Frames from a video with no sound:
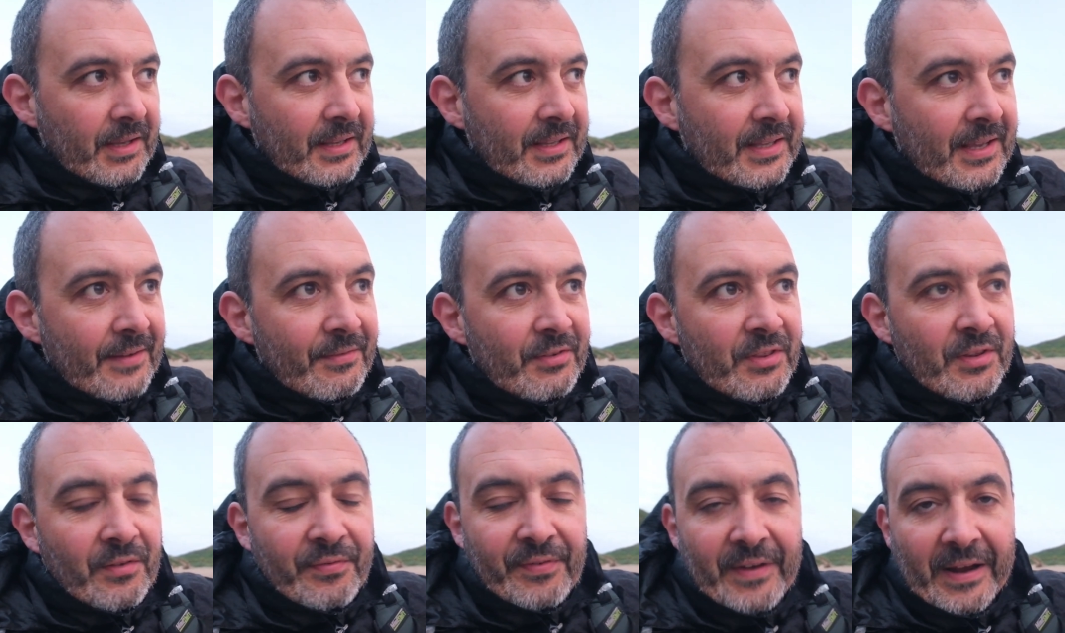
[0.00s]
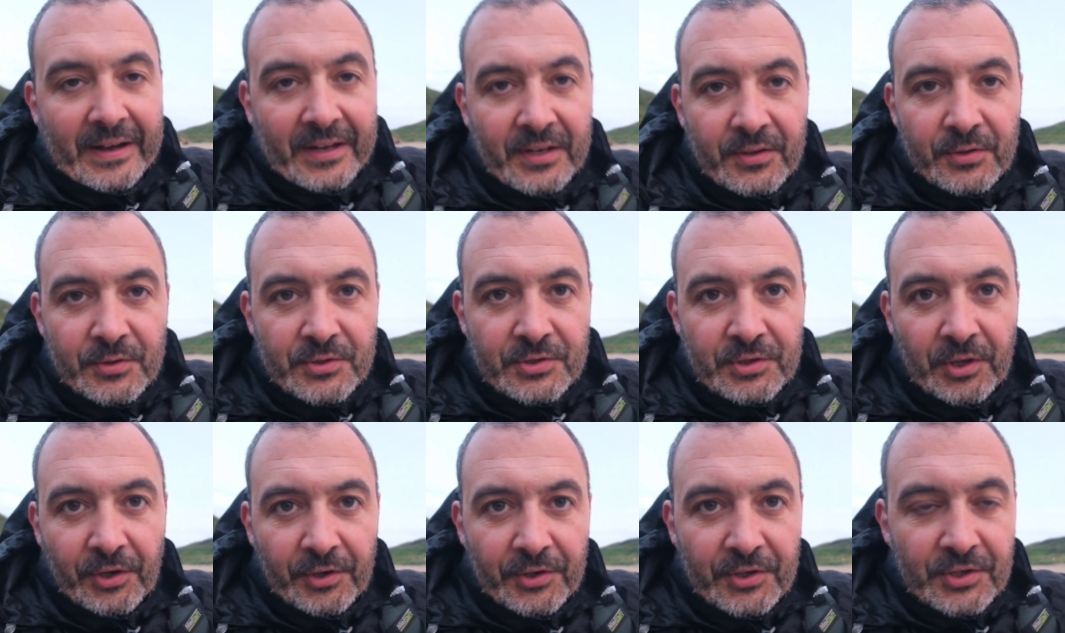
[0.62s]
Given the fact that there's
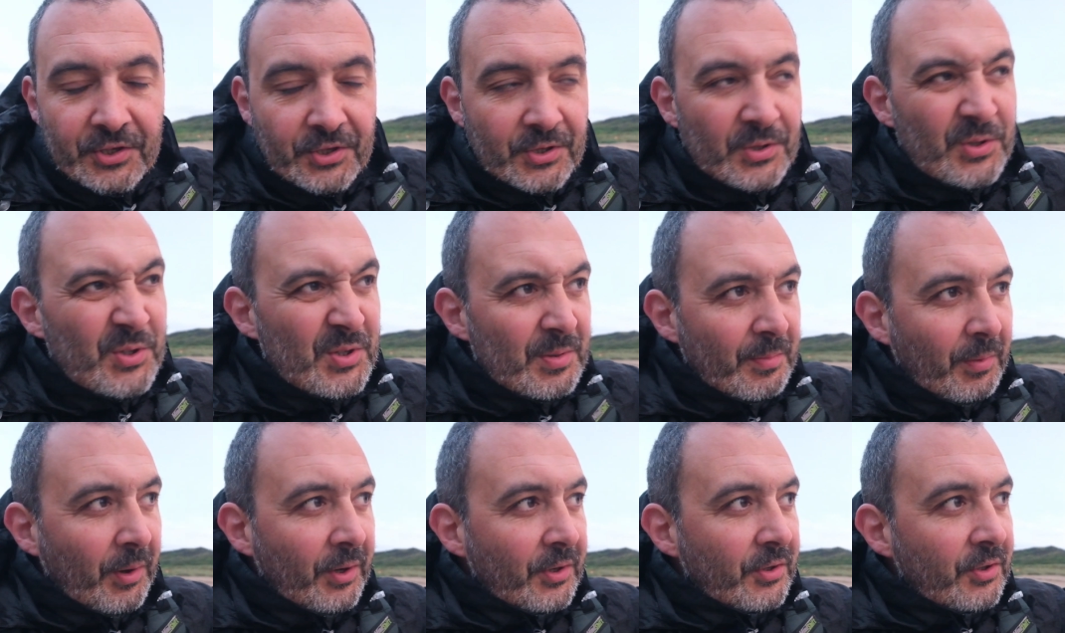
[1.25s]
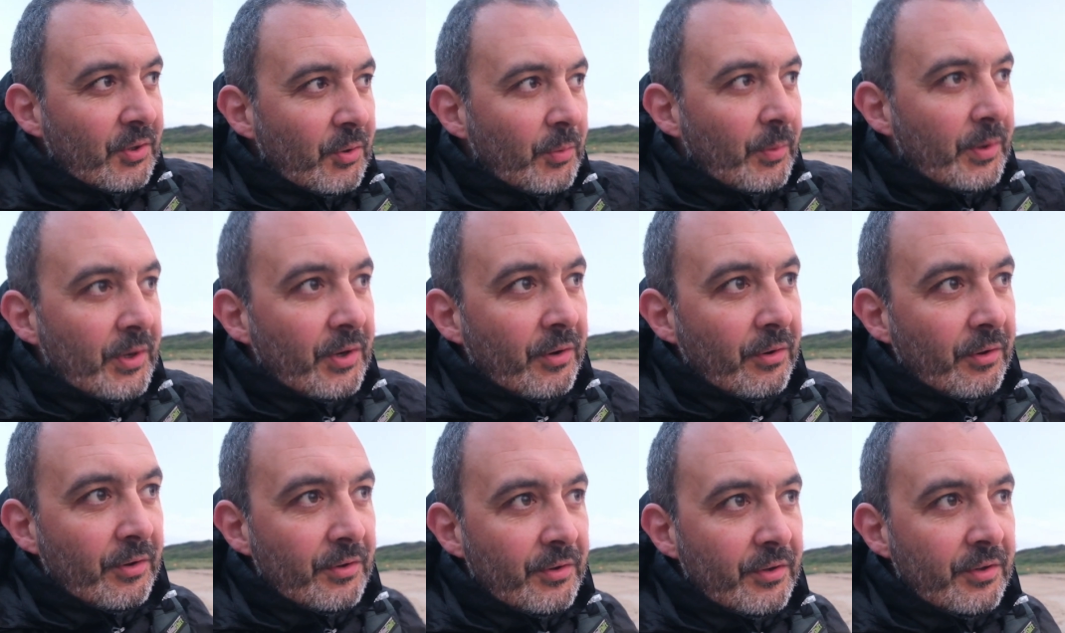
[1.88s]
not a huge amount going
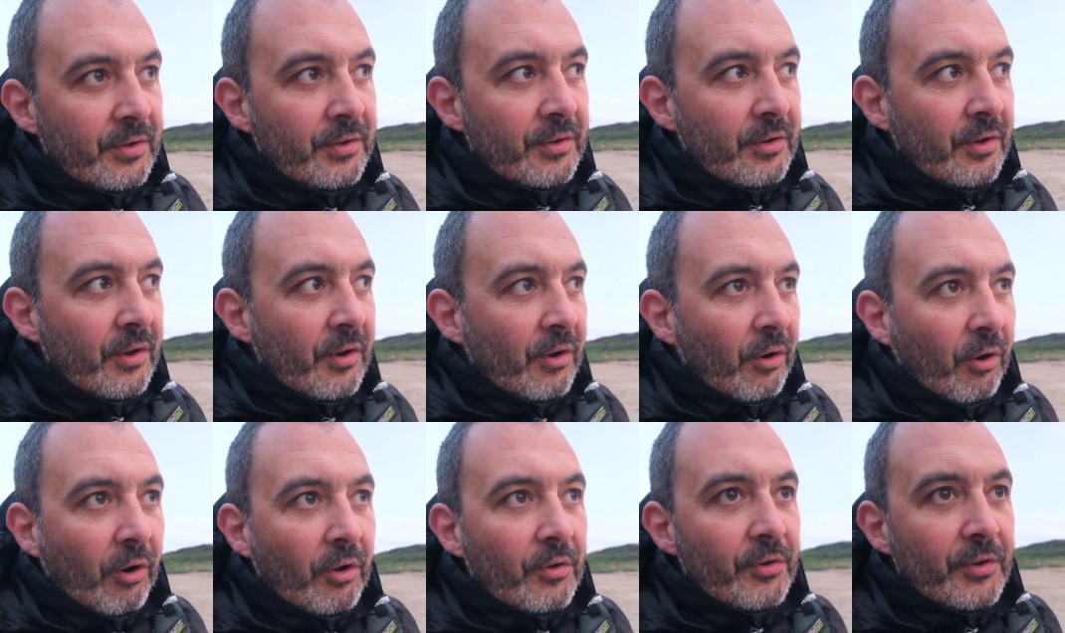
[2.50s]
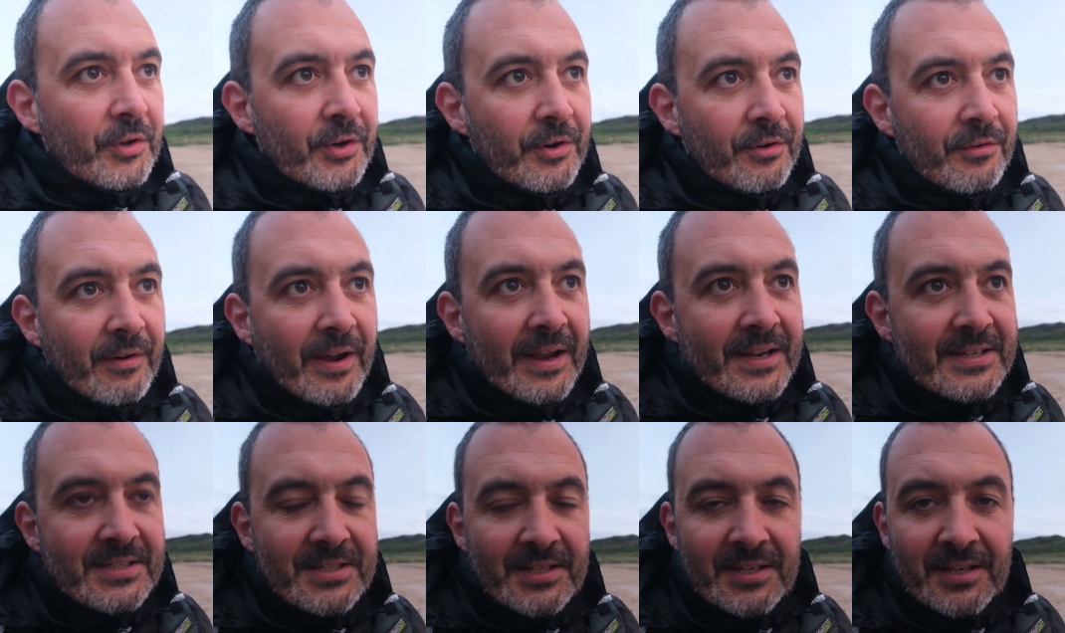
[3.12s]
on the
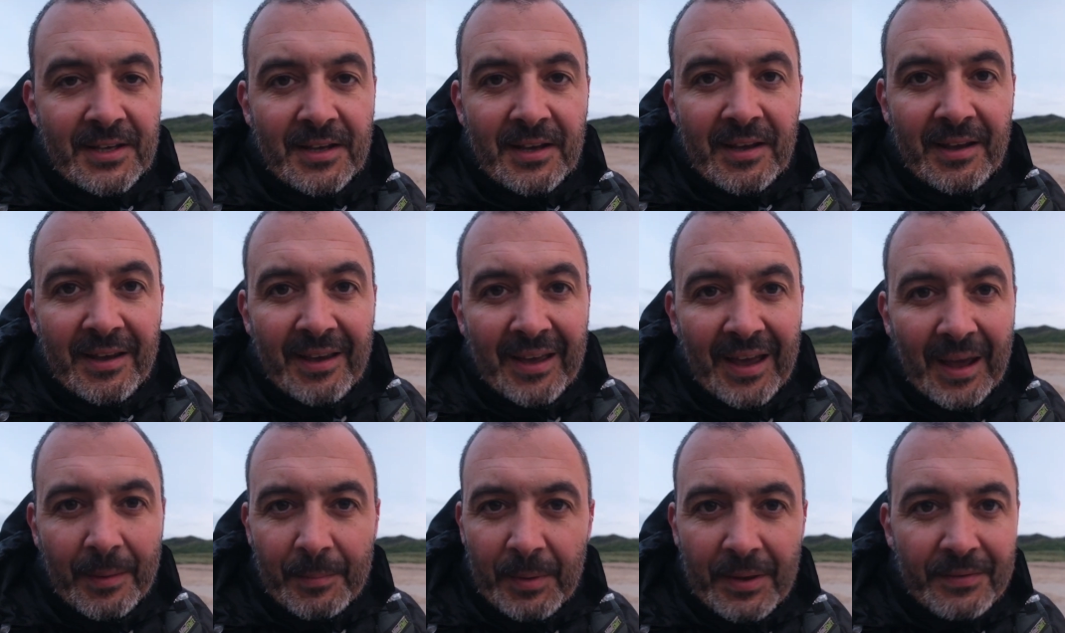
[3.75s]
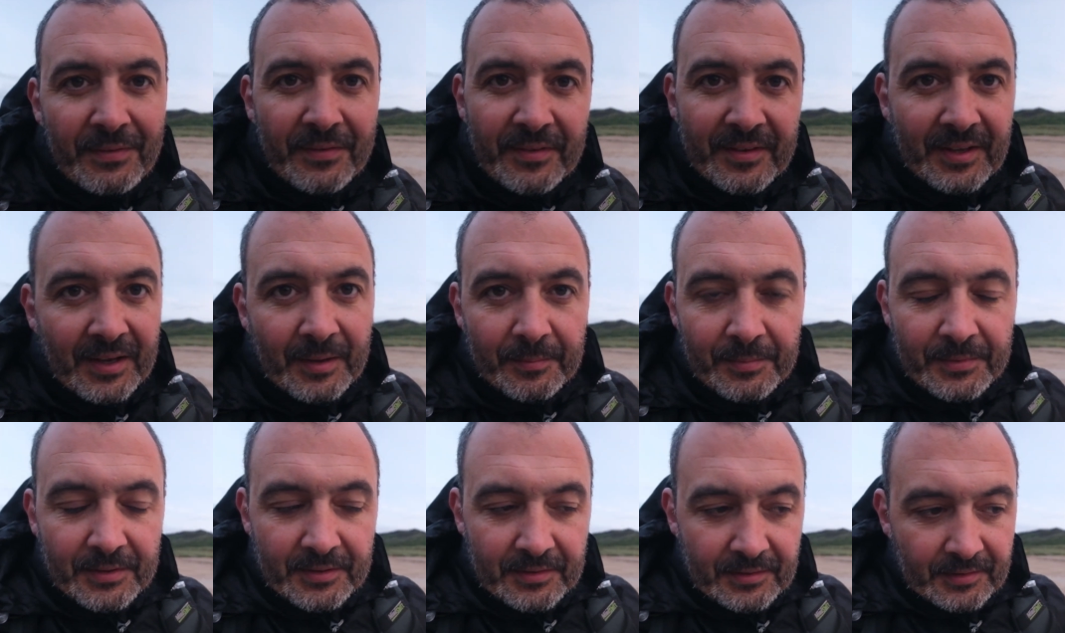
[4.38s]
horizon, I'm even
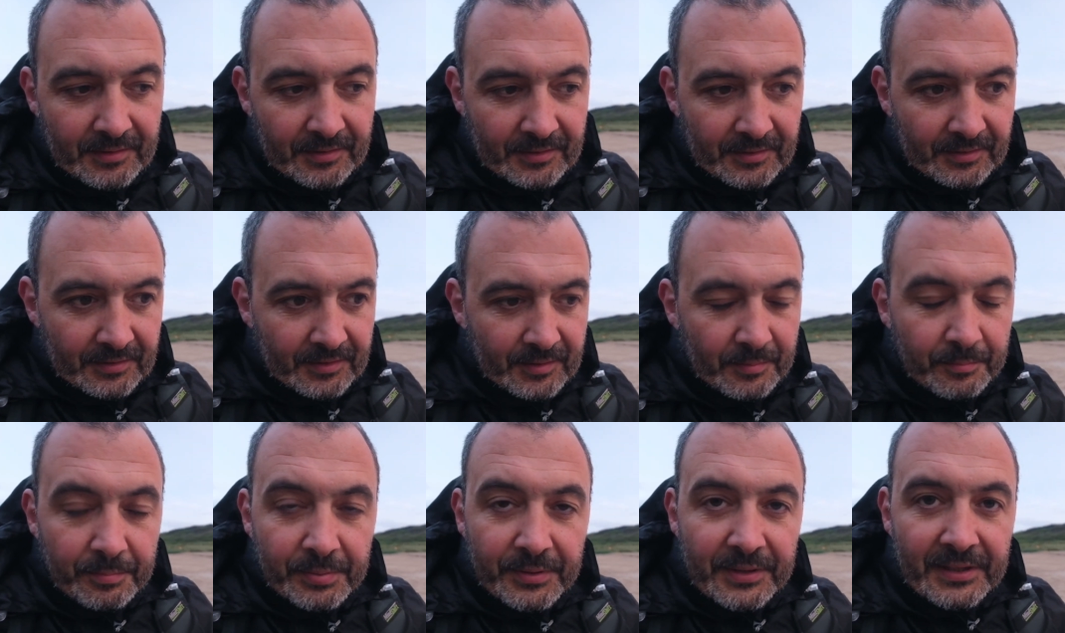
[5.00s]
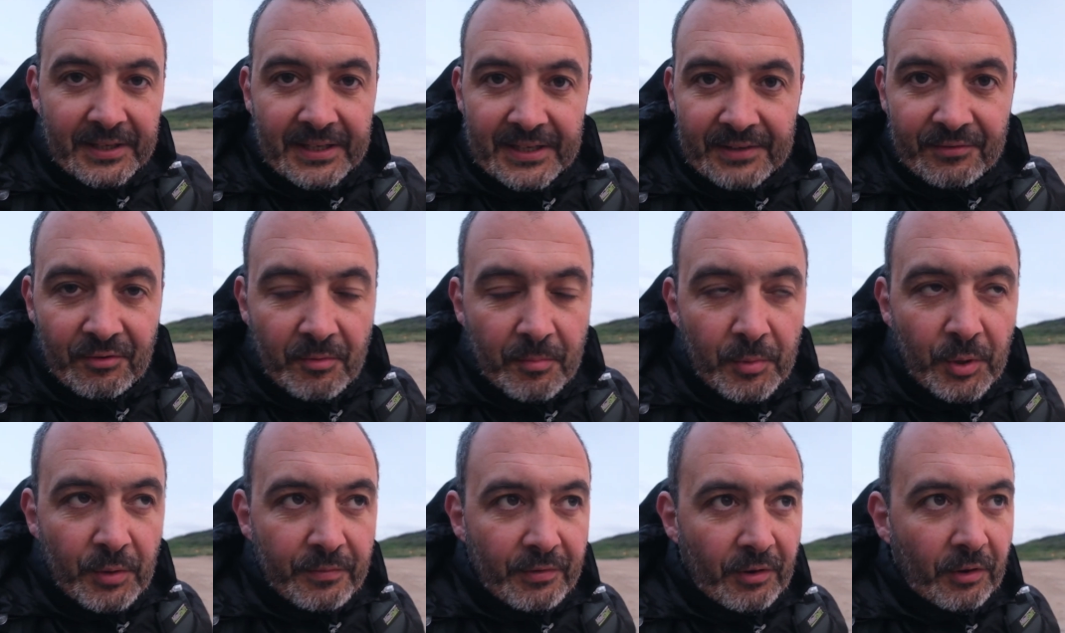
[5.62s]
tempted to completely
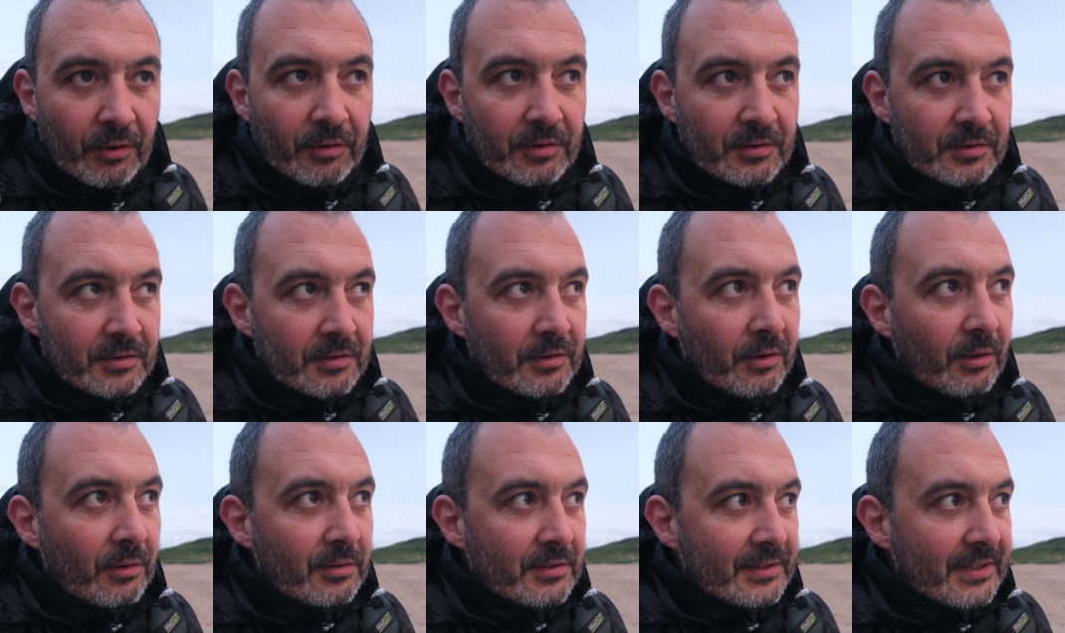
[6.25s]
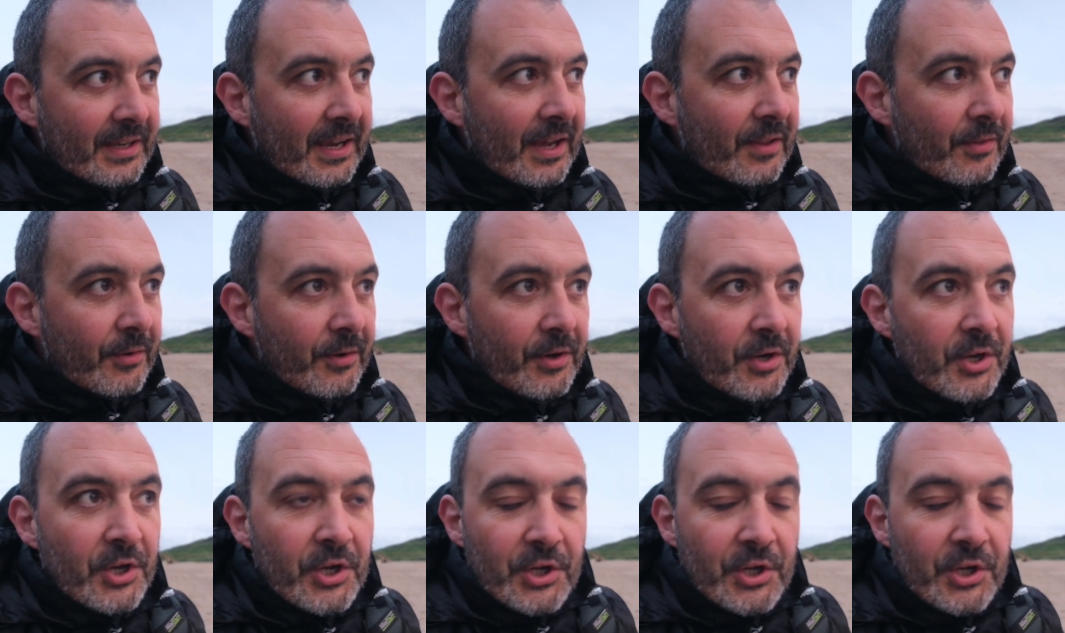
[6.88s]
remove it all altogether.